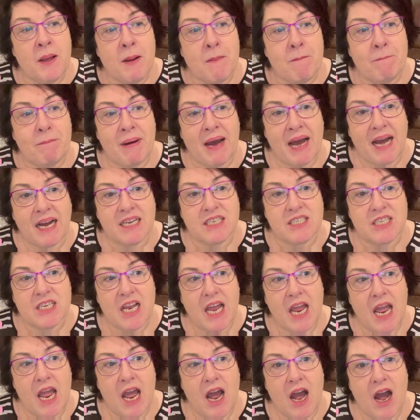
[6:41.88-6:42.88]
But
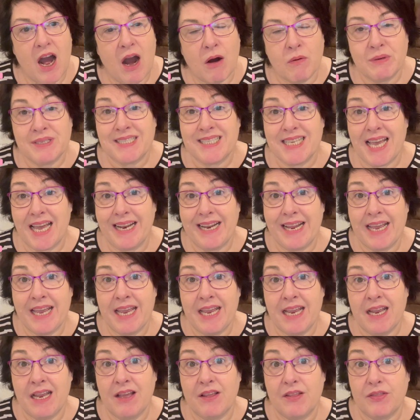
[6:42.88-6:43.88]
I was
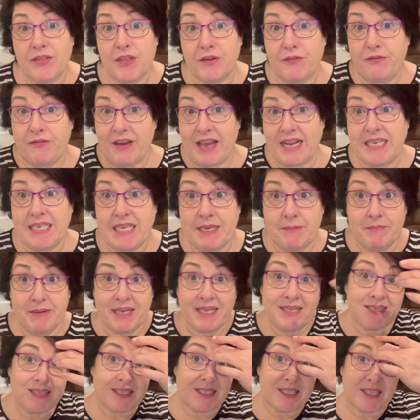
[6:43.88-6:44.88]
getting the fatty
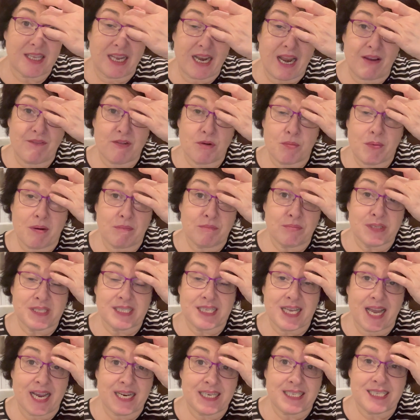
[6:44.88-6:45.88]
mince that everyone was
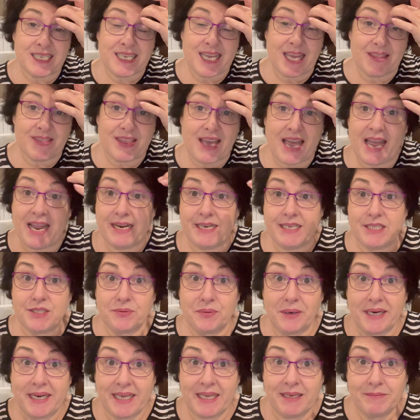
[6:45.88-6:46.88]
saying to get the
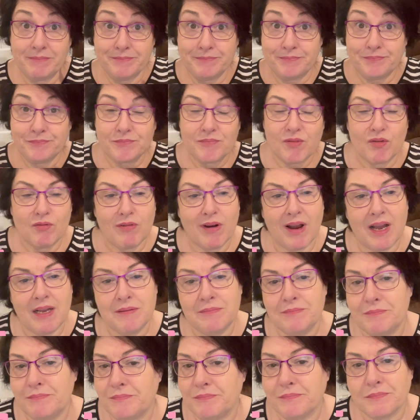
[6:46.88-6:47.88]
80-20, right?
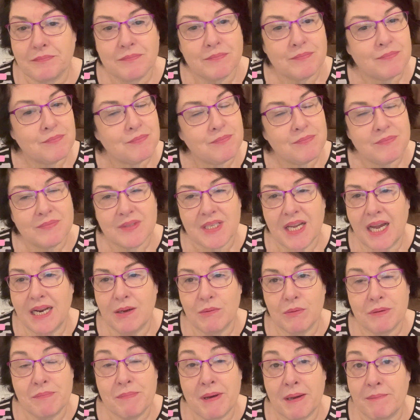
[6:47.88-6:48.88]
And it
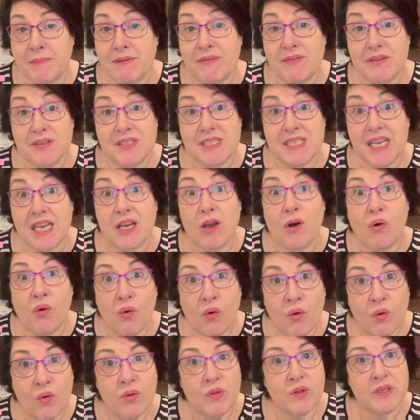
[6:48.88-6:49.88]
would make me feel sick
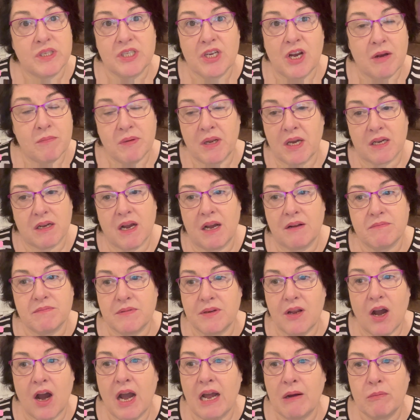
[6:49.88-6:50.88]
all the time. Like
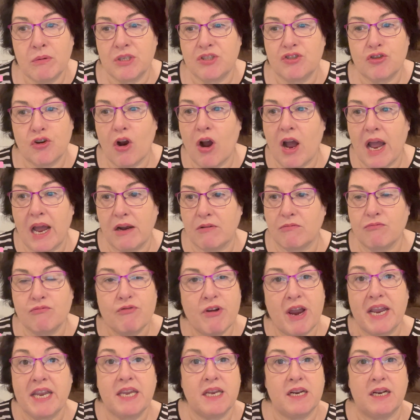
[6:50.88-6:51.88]
I would try it
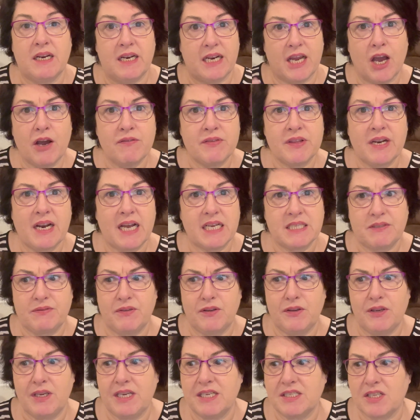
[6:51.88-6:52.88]
regularly. Over the last few
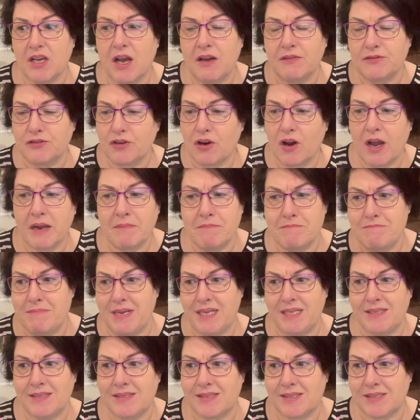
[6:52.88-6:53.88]
years, I've tried
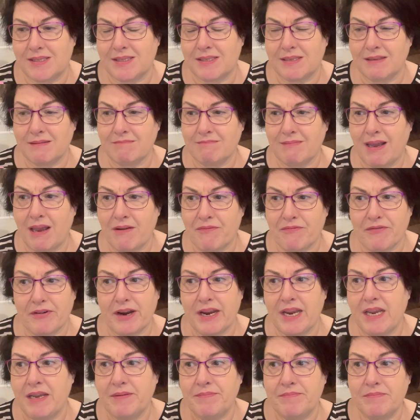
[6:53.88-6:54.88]
mince
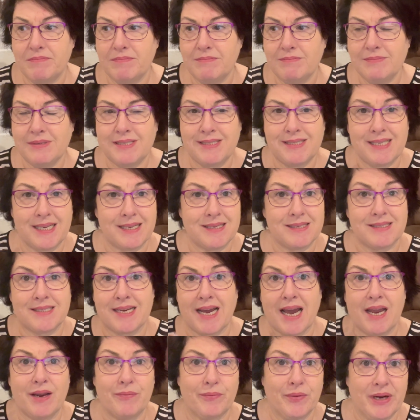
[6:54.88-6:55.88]
every 6
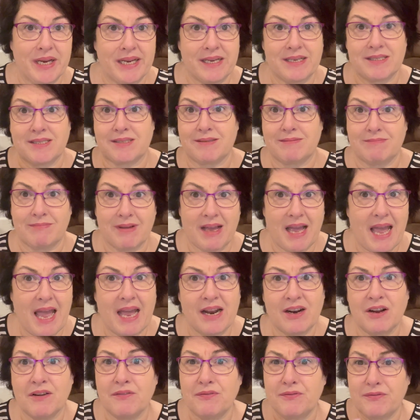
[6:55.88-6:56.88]
to 8 weeks
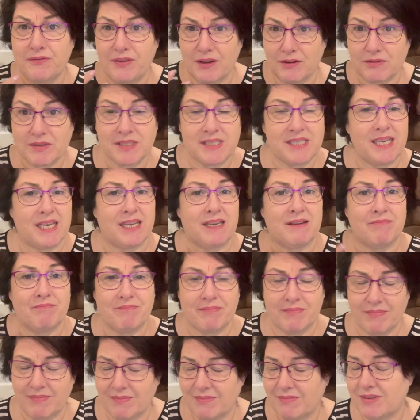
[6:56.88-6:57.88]
and I've felt sick.
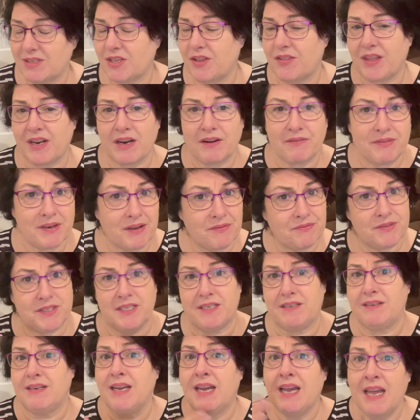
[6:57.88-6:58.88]
So then I've left
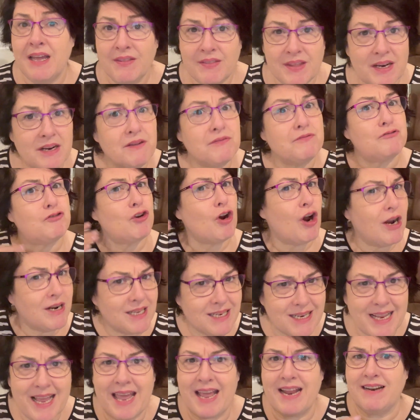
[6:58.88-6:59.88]
it. Then I've tried
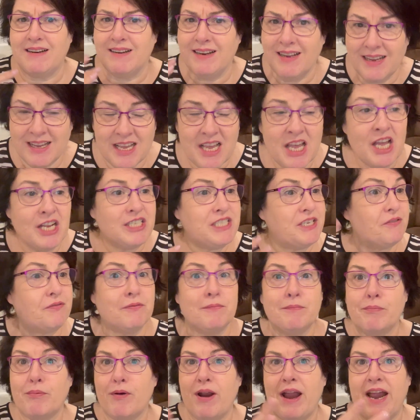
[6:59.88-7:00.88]
again,
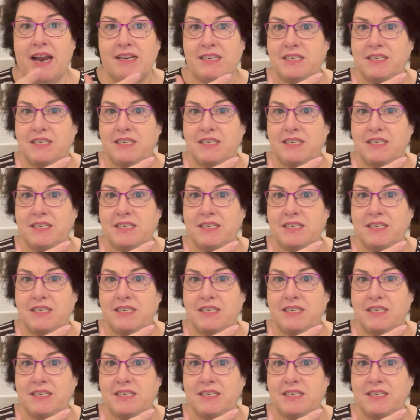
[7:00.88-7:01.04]
different brand,